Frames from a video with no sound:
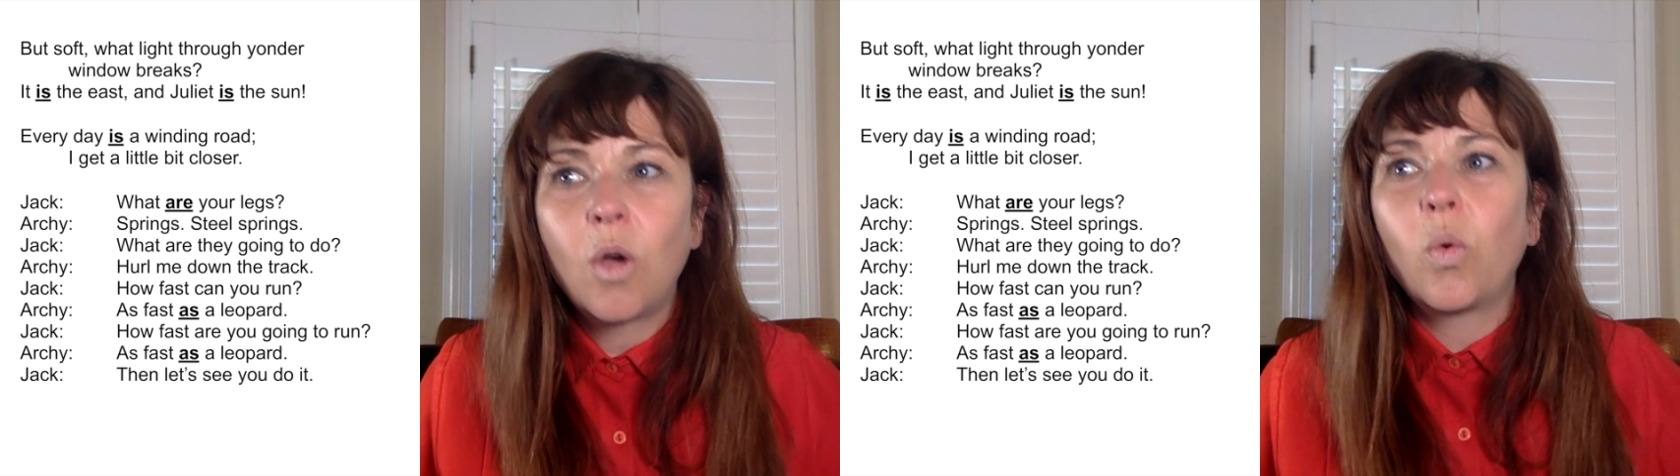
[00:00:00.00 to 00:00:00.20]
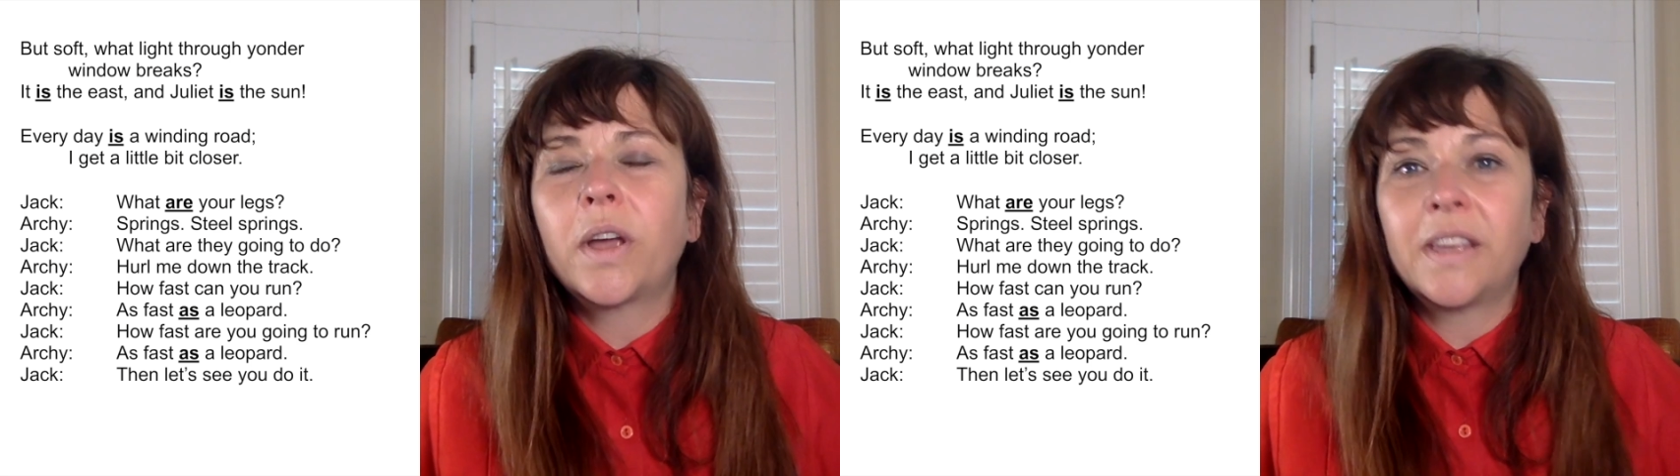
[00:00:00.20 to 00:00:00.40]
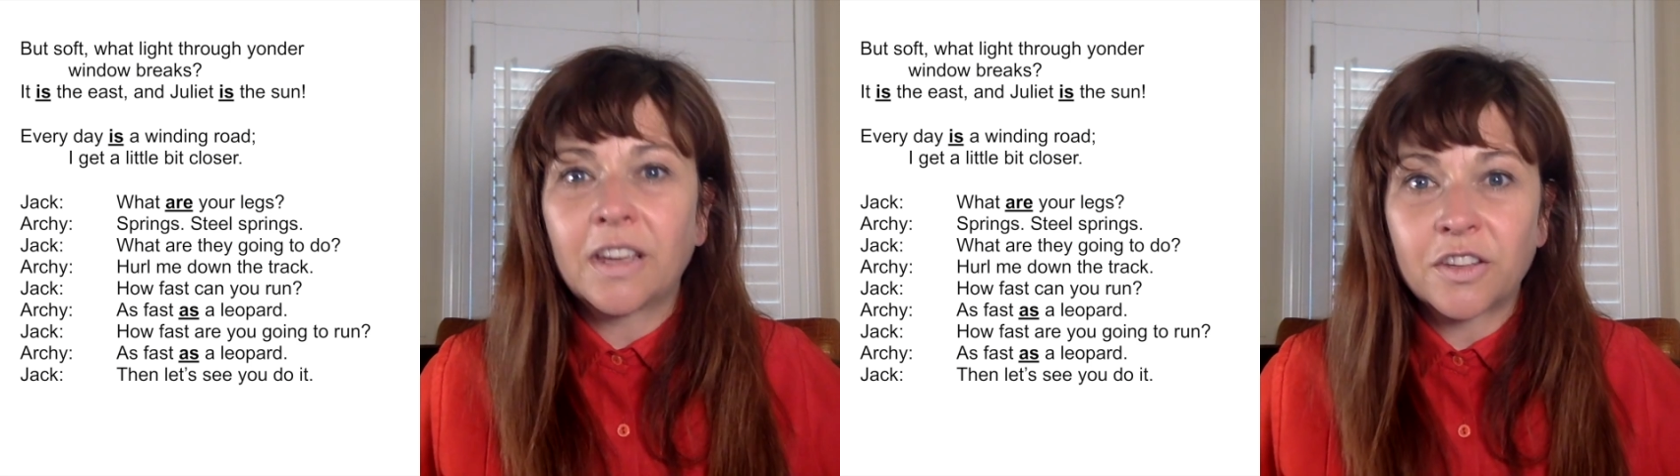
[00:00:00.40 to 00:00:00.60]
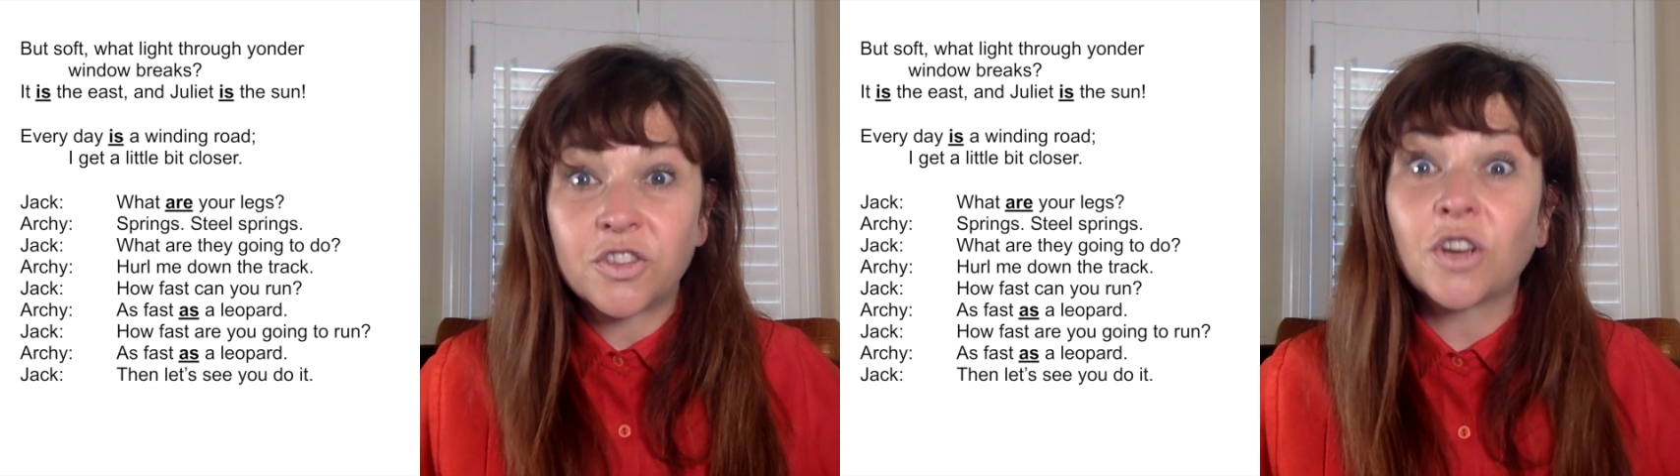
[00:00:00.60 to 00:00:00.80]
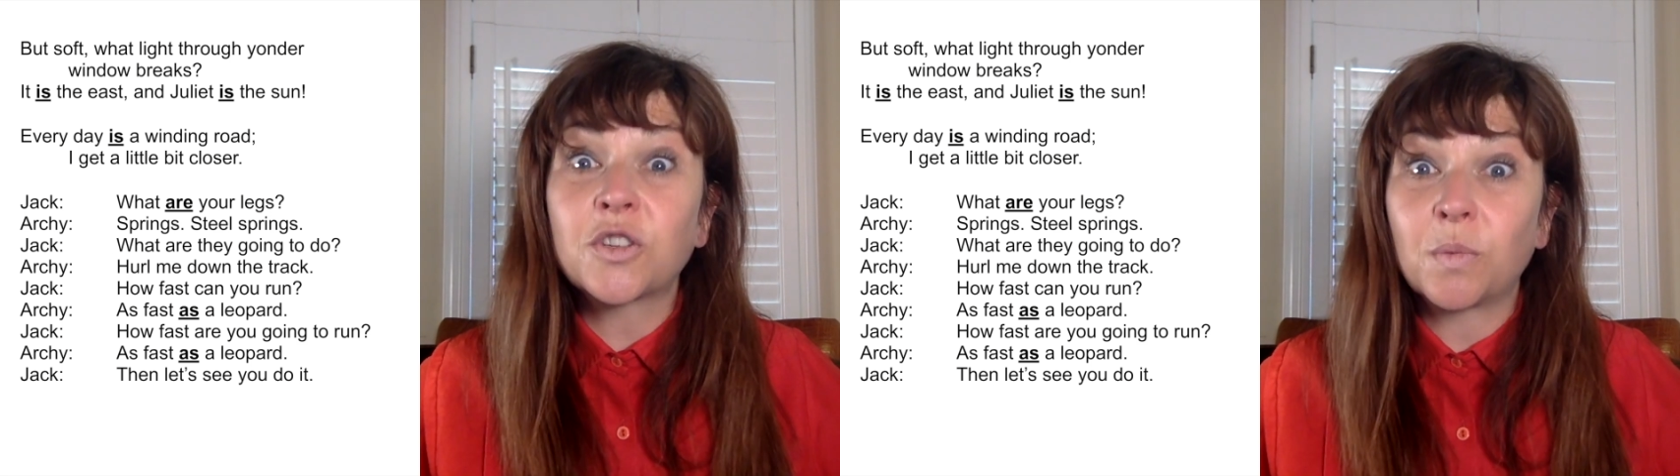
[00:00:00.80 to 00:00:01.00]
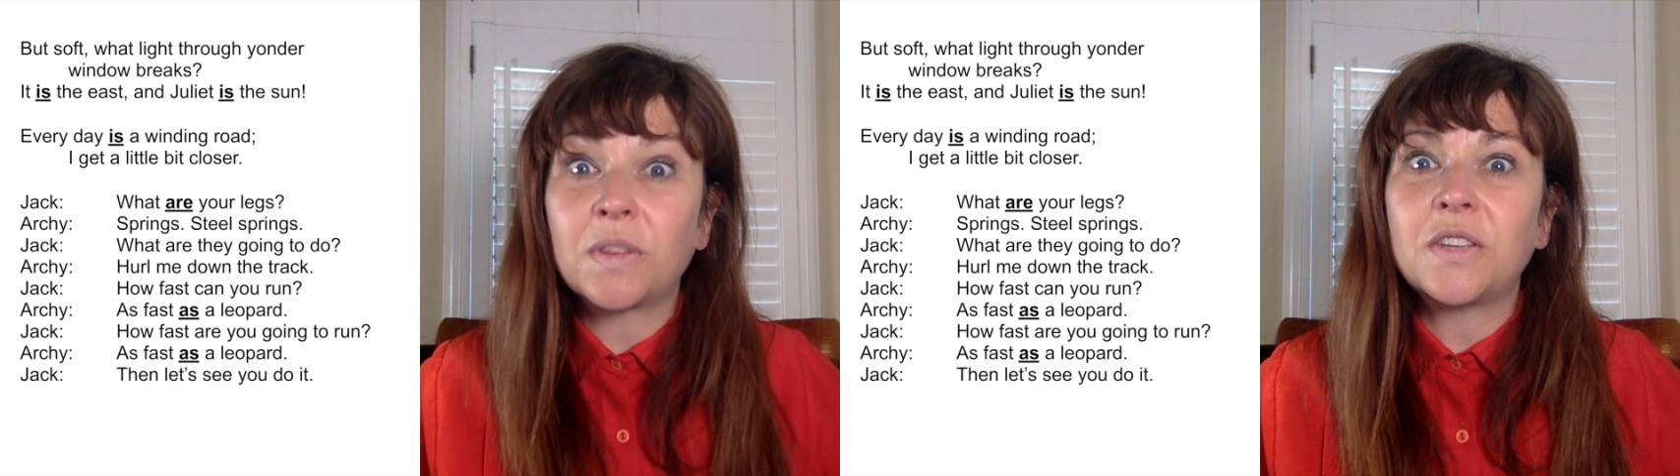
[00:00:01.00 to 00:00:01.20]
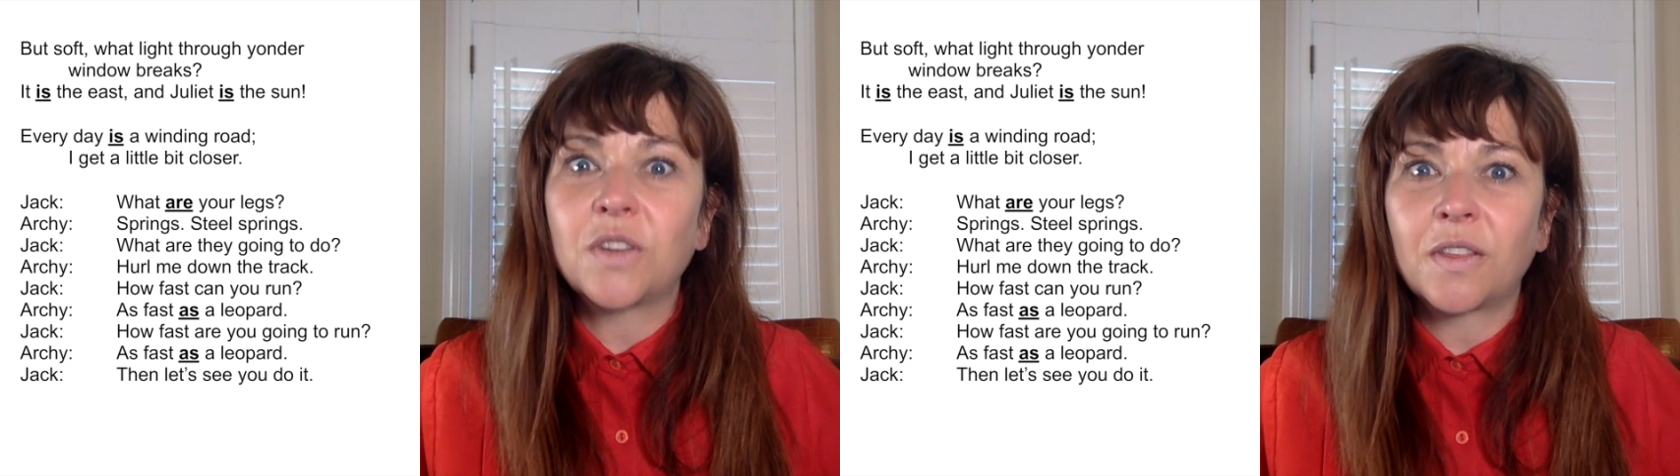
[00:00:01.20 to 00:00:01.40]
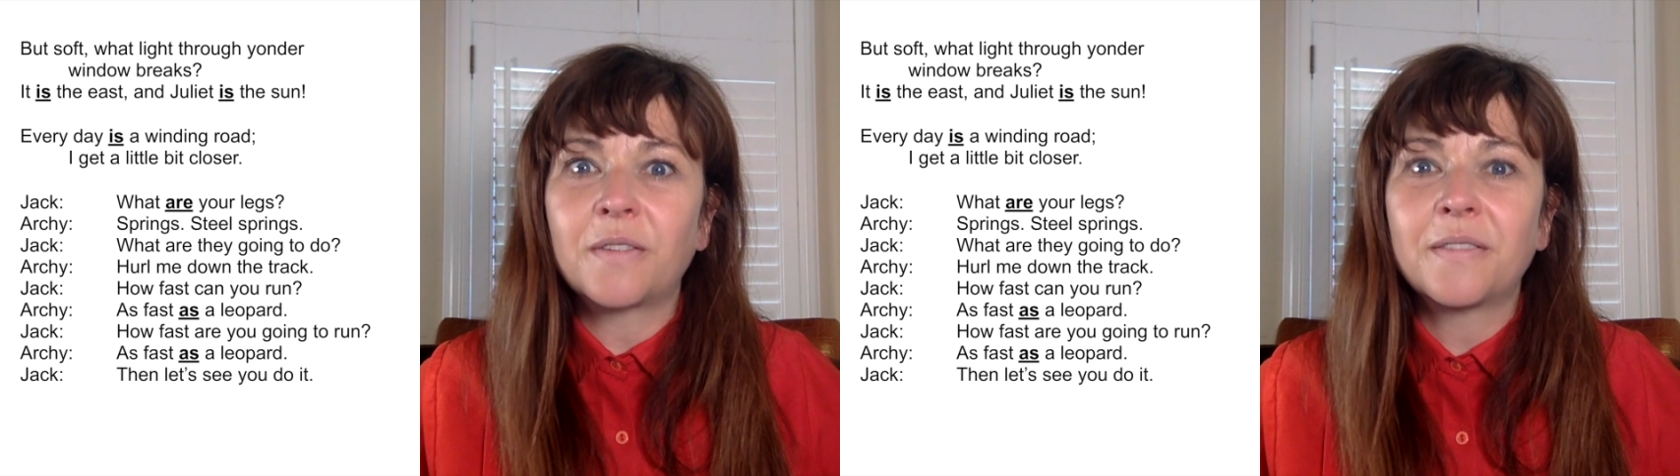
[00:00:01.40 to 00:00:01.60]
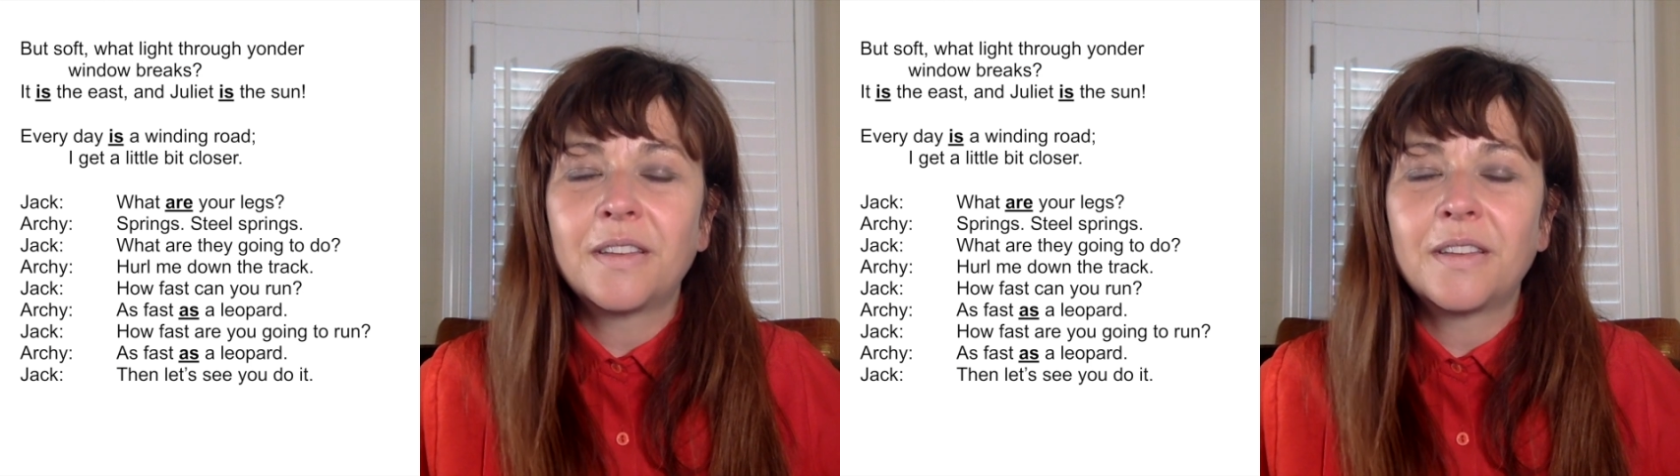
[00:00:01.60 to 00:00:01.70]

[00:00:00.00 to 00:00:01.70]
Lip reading: working in conjunction with each other.